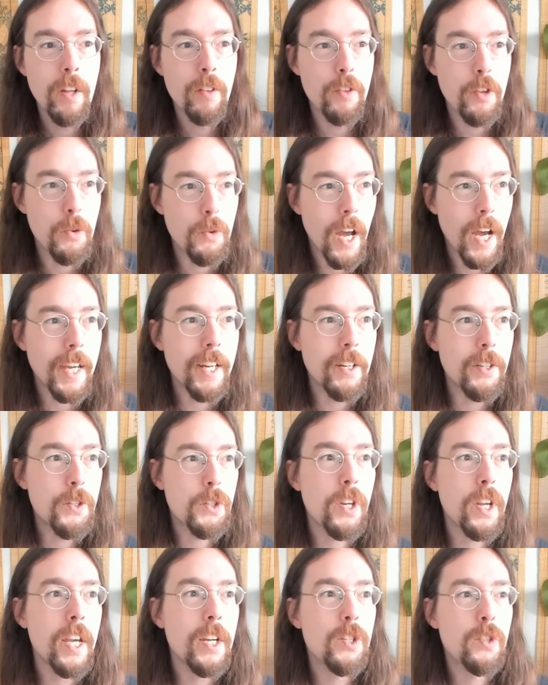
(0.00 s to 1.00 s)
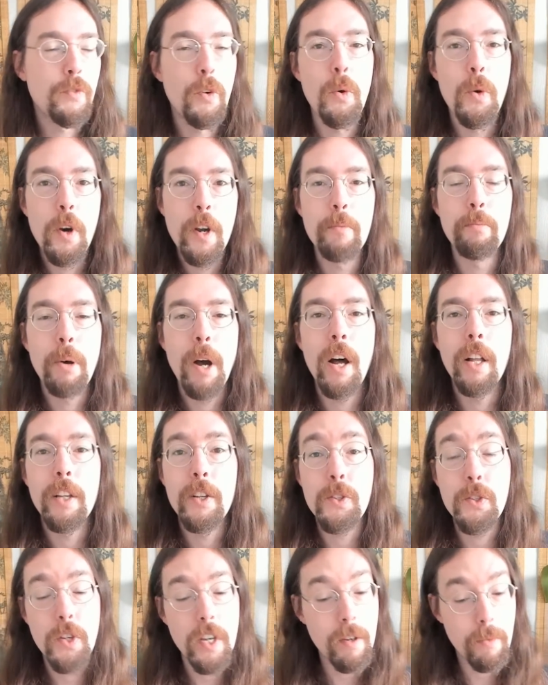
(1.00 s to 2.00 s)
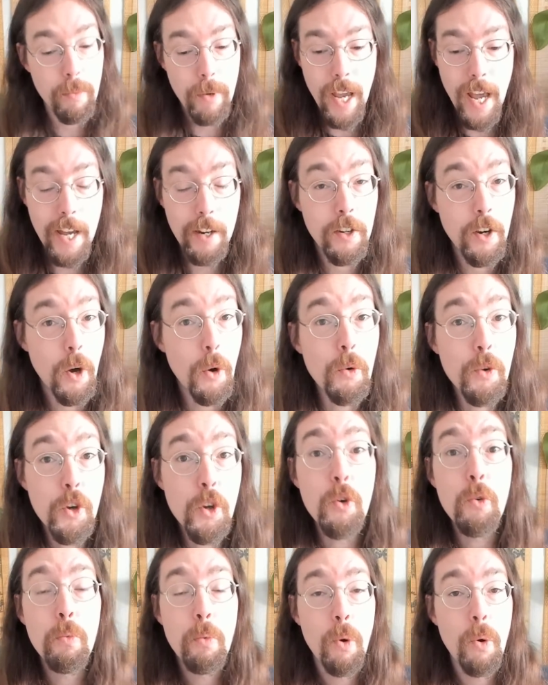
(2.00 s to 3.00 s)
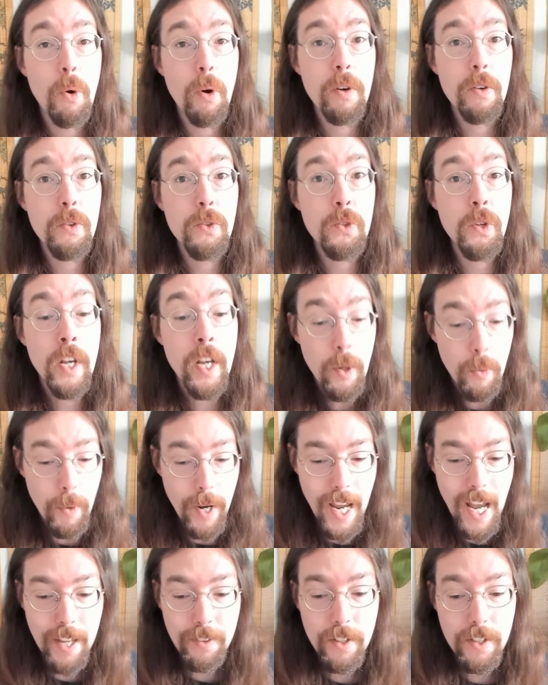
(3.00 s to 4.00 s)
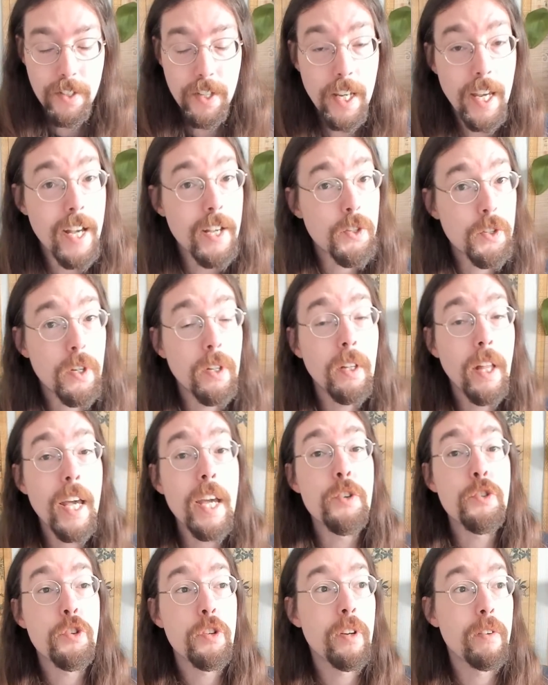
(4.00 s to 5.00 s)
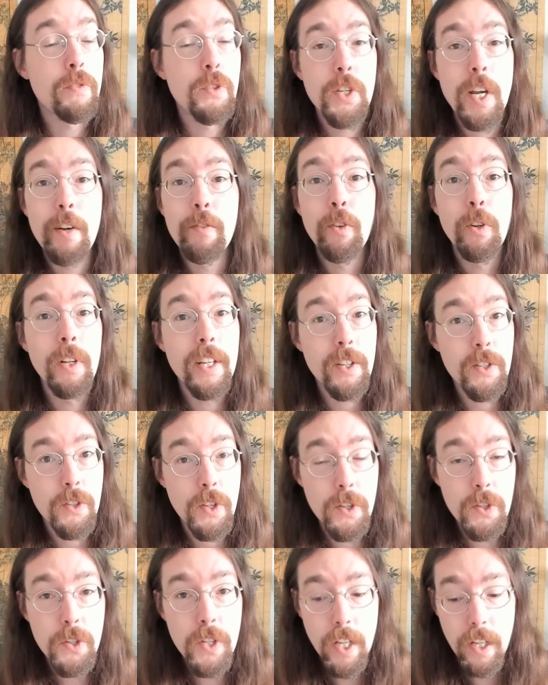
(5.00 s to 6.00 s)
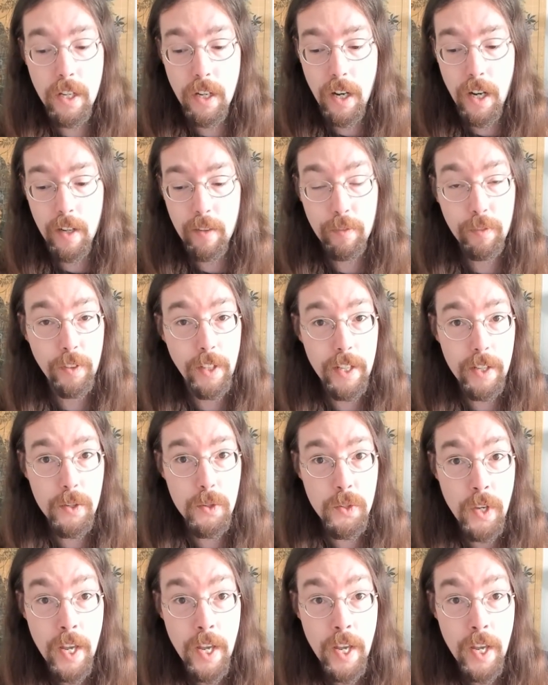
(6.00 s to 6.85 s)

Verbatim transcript: The United States foreign policy, we had no new wars. We had the de-escalation of several existing conflicts.